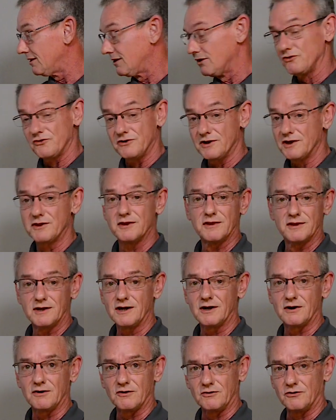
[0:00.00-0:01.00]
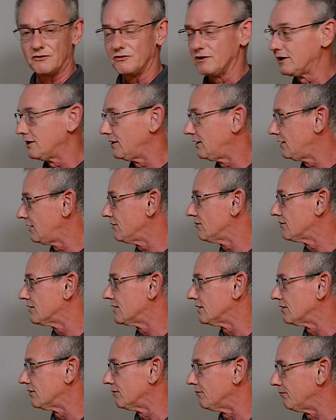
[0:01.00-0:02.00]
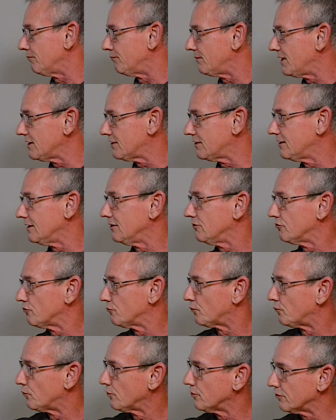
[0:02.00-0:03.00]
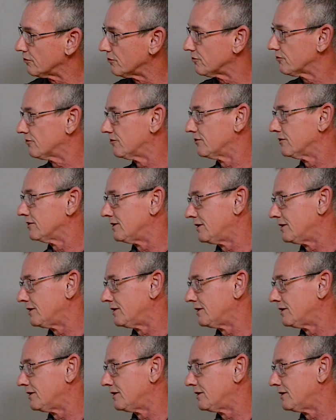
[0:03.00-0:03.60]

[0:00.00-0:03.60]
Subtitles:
there's nothing there. You're either going to make things worse